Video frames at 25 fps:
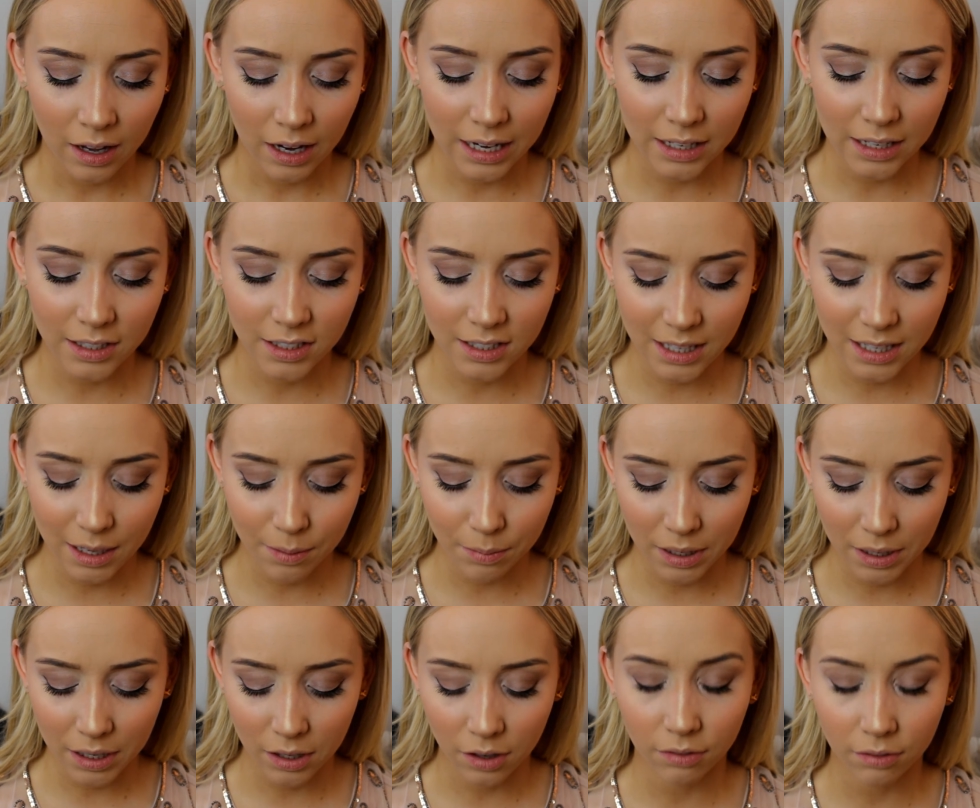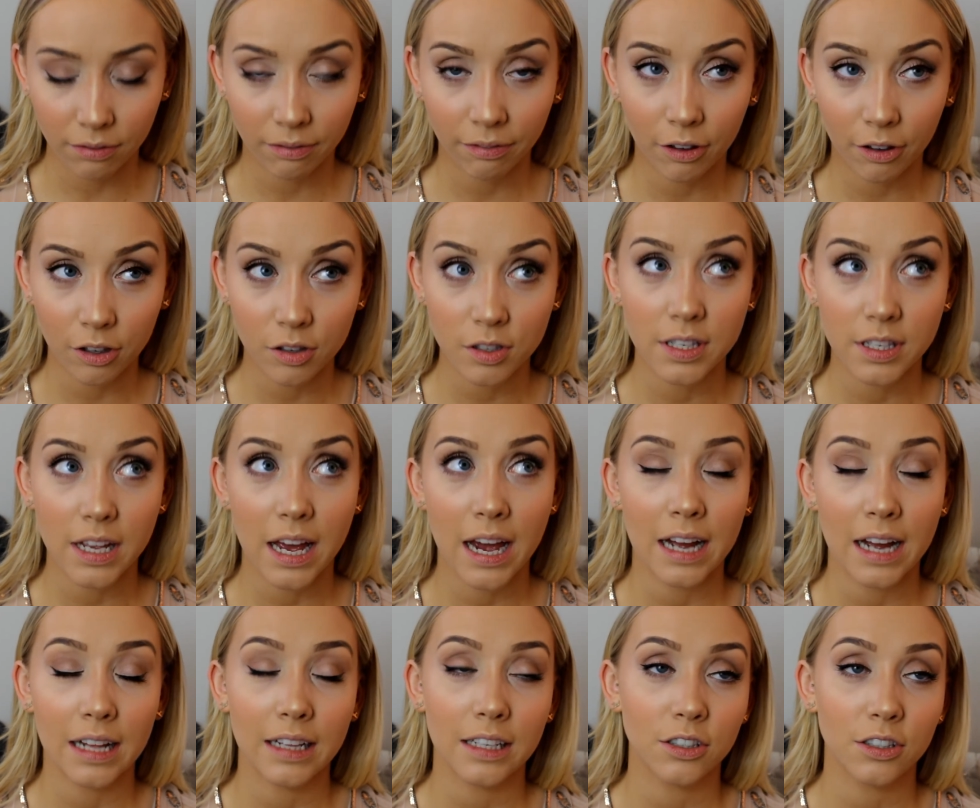I just get mine off
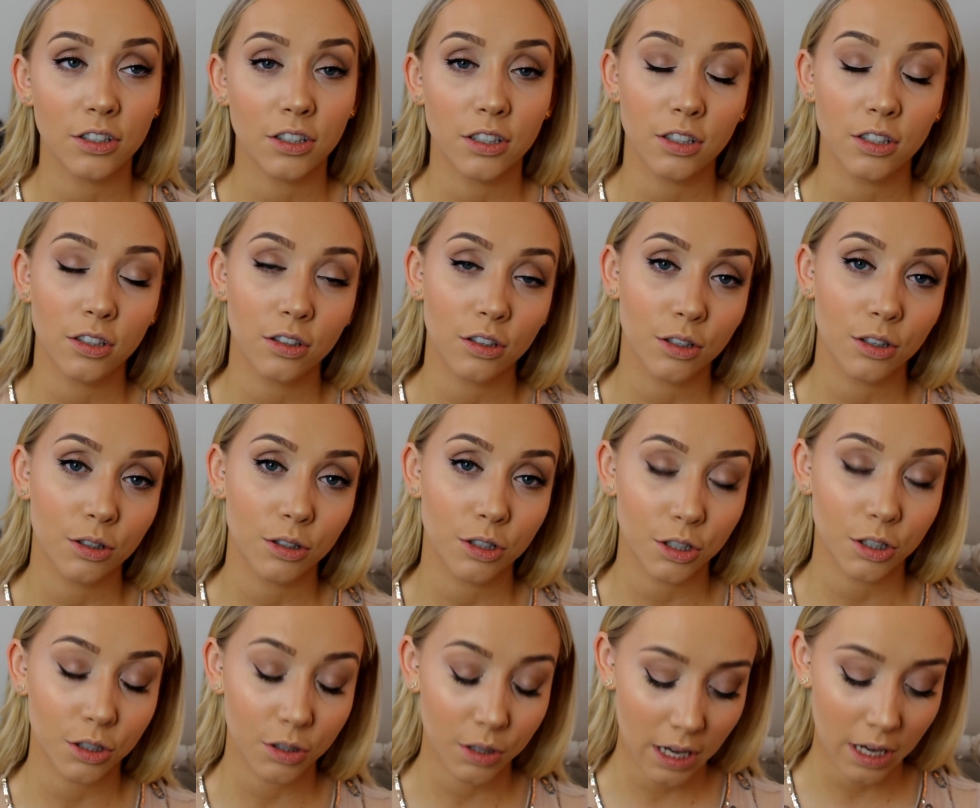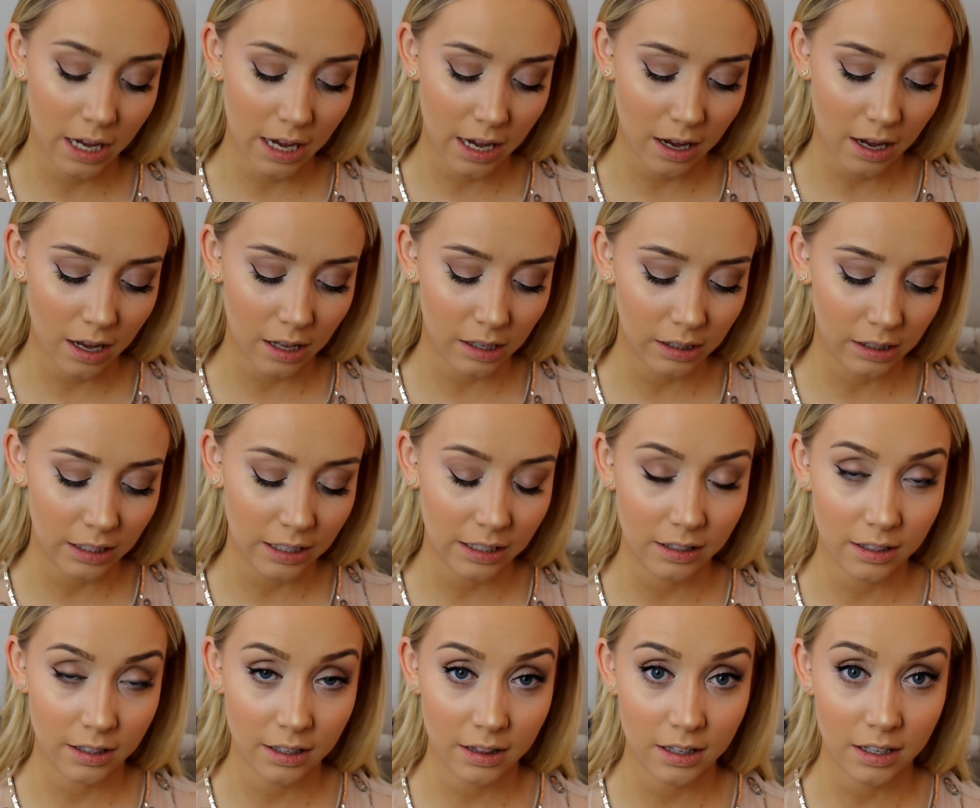falseeyelashes.co.uk. I'll
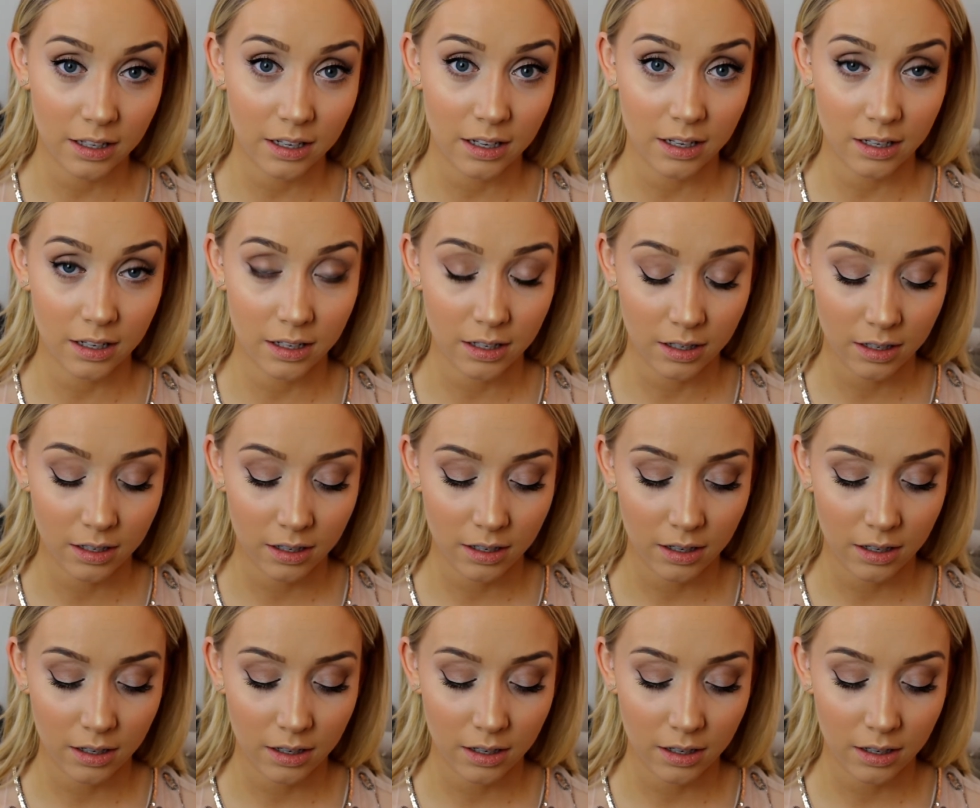link the